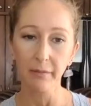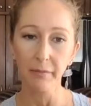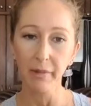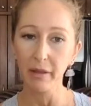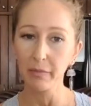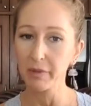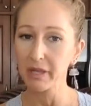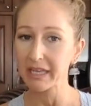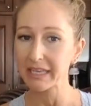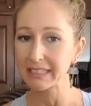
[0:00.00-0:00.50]

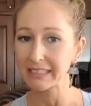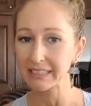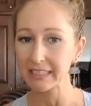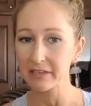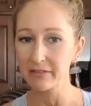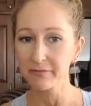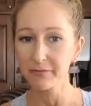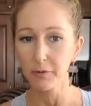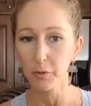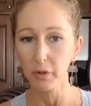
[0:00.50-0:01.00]
maybe
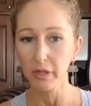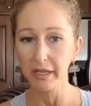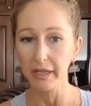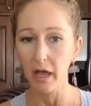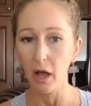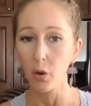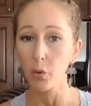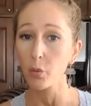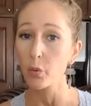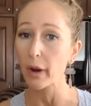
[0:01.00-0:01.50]
isn't fully
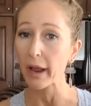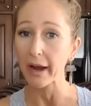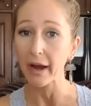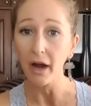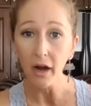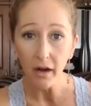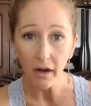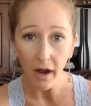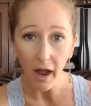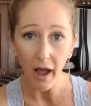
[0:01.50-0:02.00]

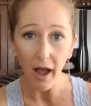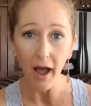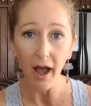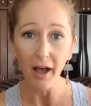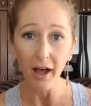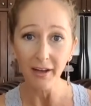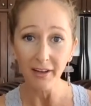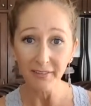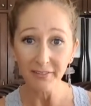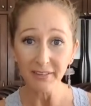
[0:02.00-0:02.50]
aware
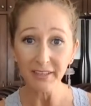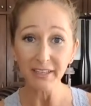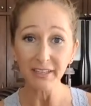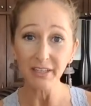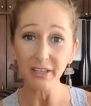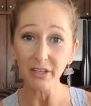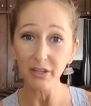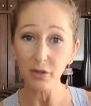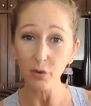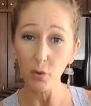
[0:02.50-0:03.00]
of
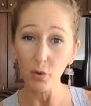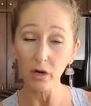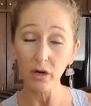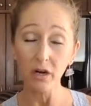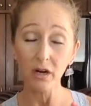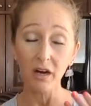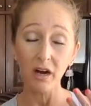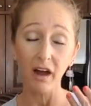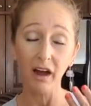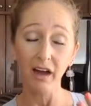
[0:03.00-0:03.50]

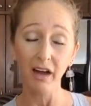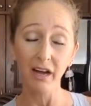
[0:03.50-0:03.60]
your